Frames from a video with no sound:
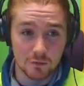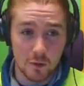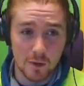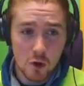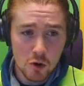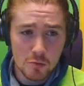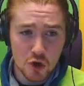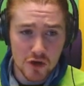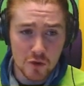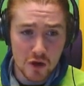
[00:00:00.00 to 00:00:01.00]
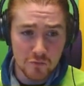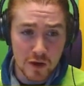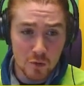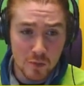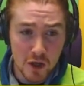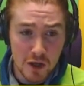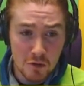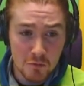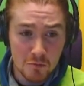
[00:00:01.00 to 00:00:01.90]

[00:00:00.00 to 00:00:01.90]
Rofo. I'm driving off now. boy.